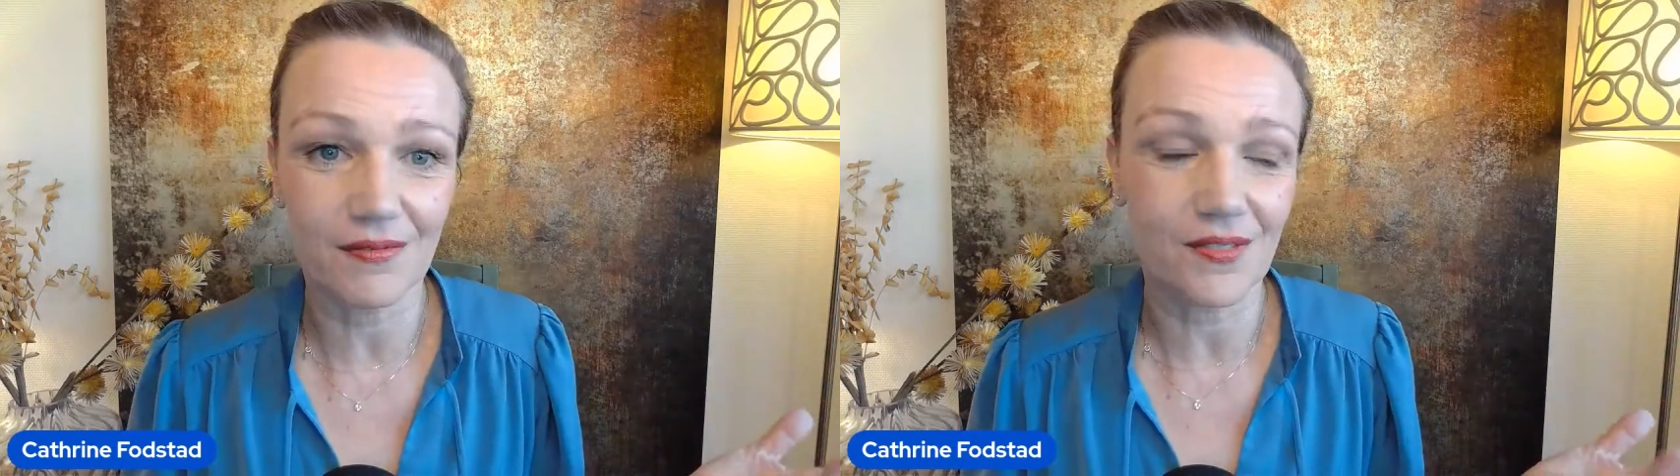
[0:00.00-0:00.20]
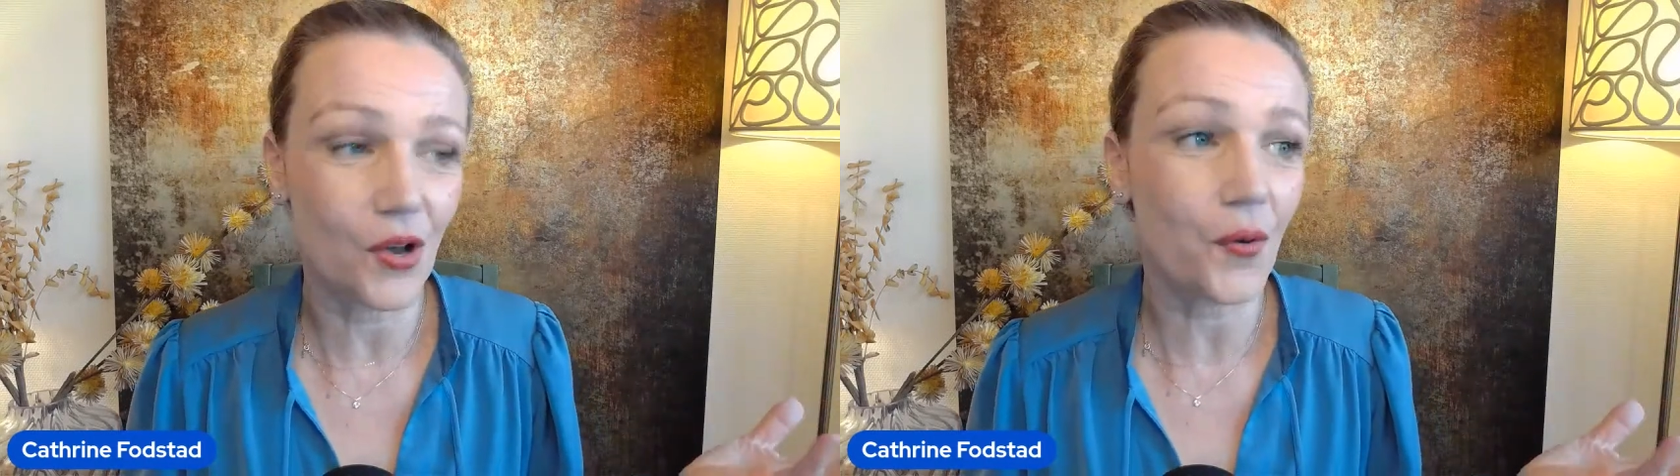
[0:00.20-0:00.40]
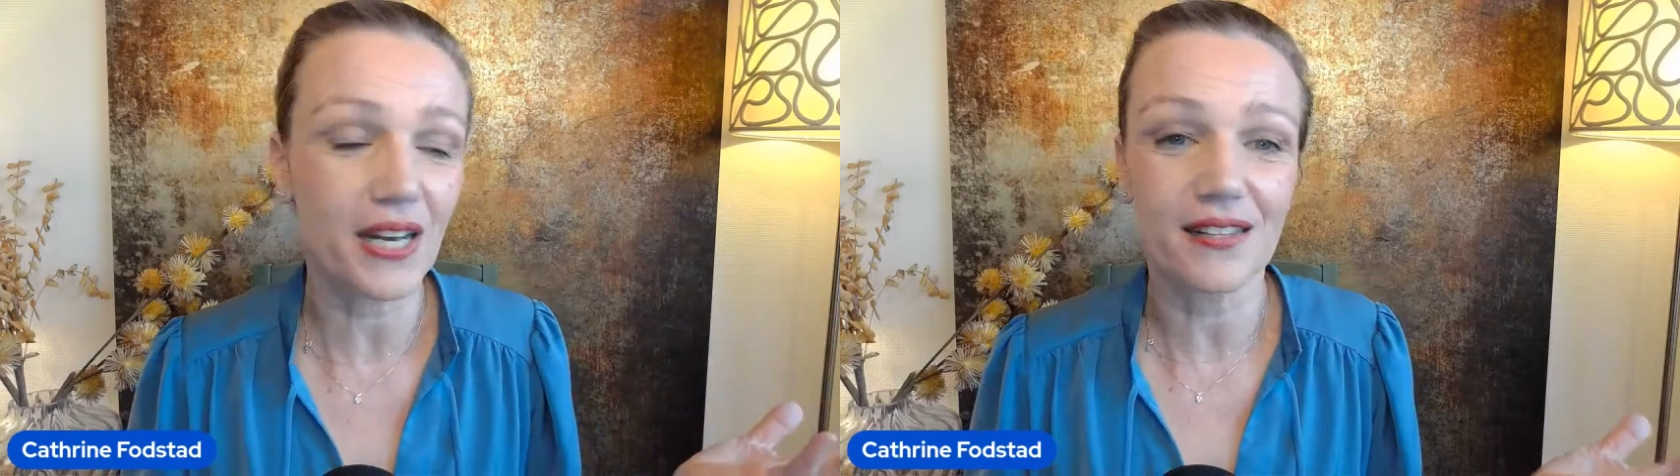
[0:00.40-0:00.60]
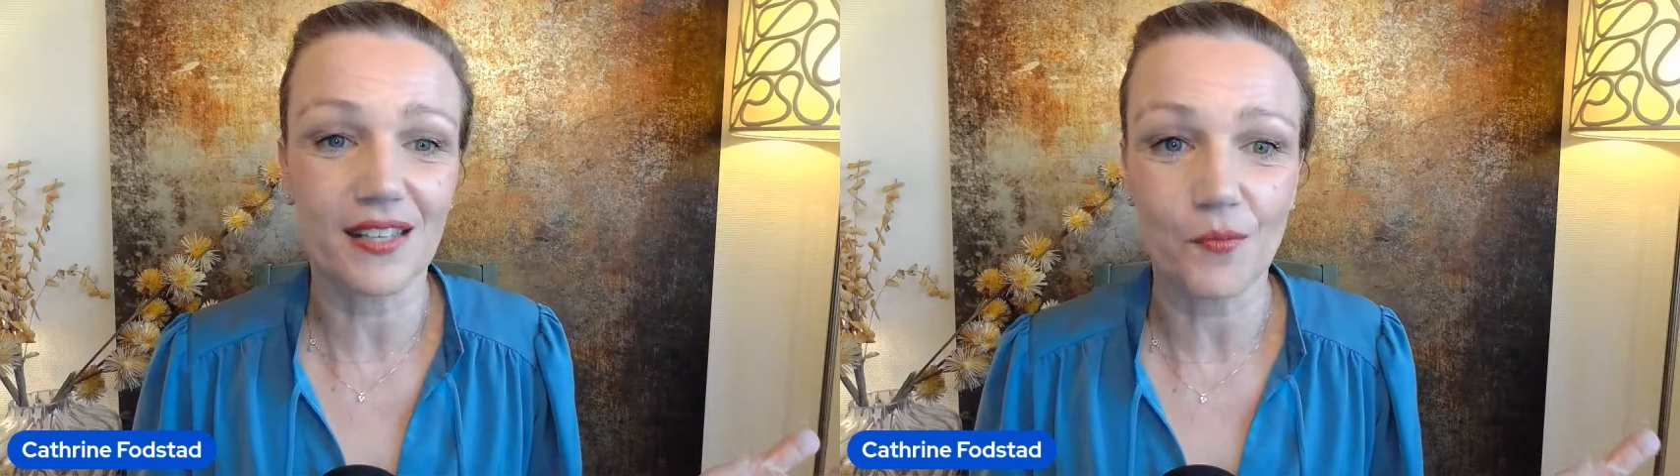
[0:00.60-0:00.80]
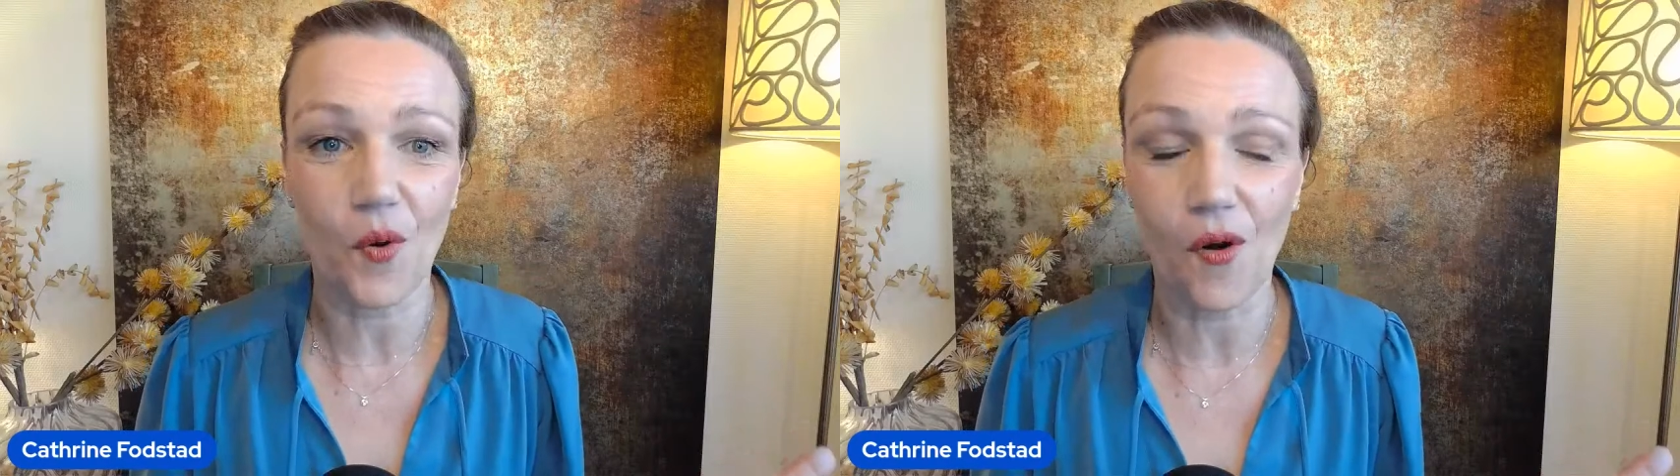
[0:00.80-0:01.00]
know
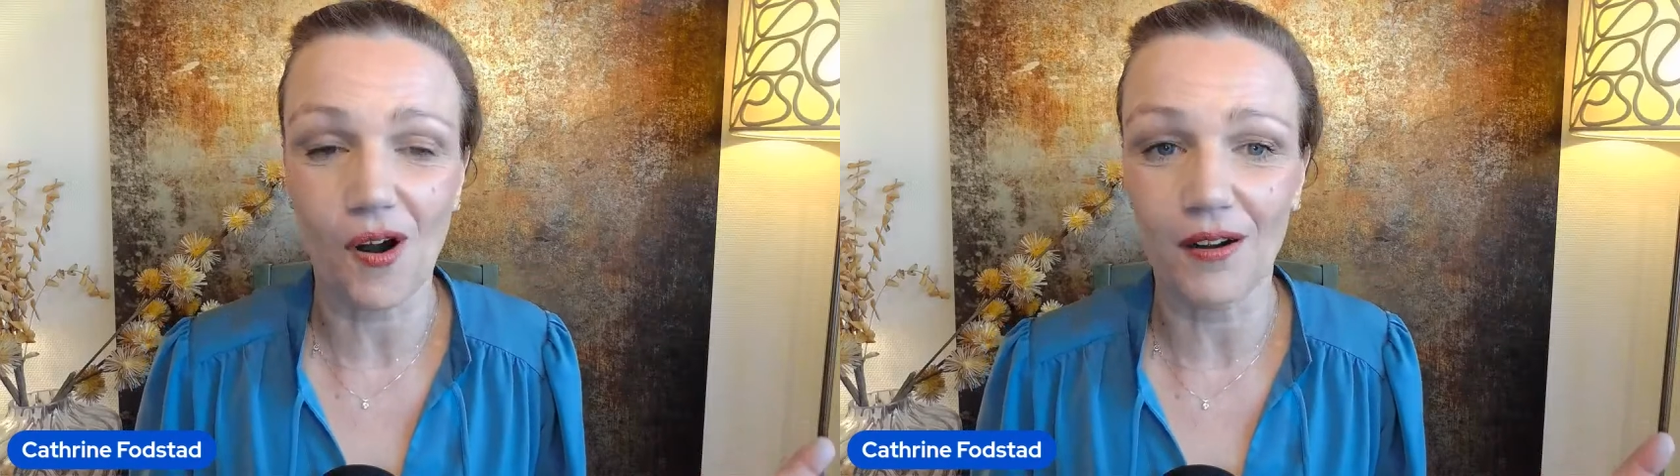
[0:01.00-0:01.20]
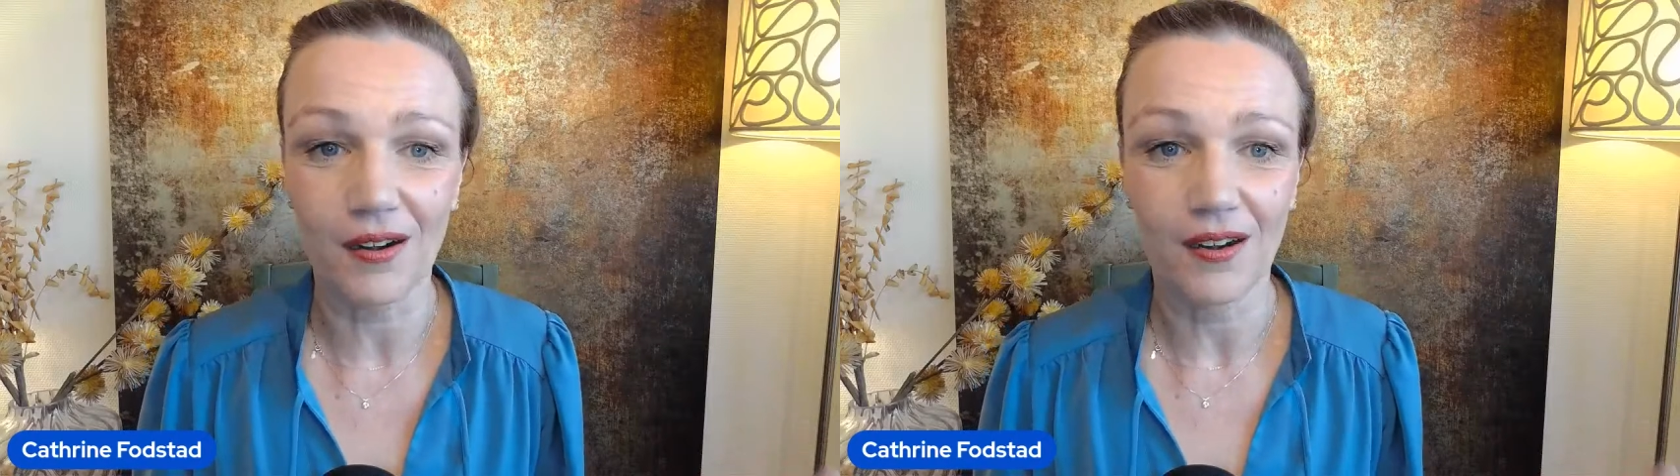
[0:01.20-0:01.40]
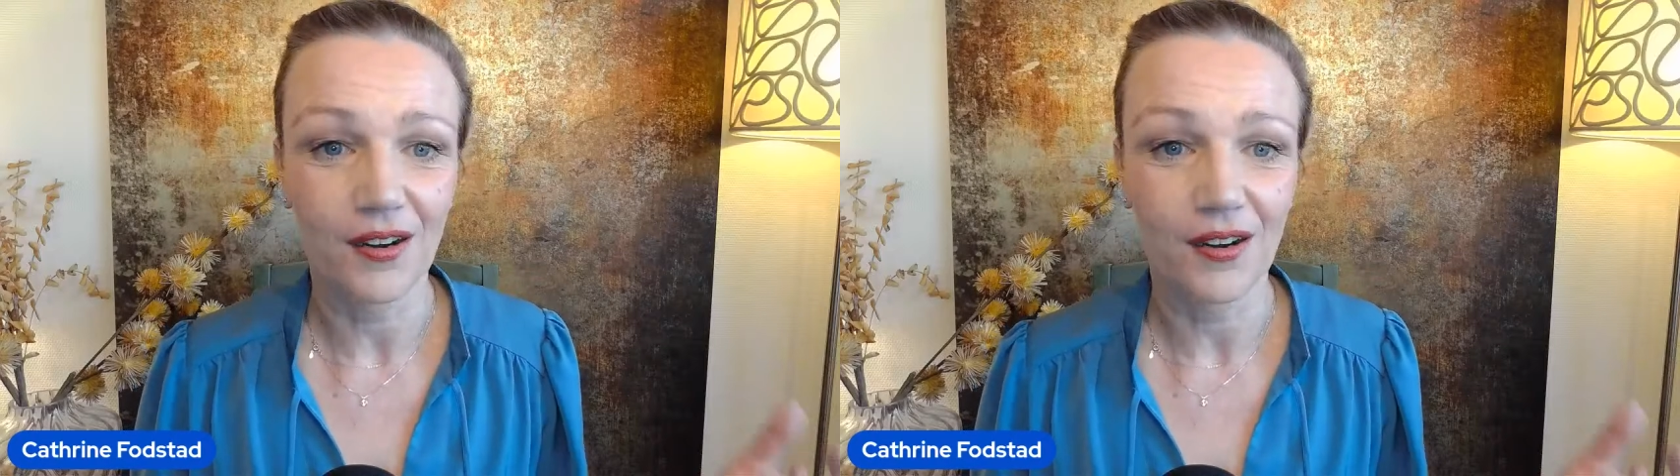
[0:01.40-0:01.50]
anything more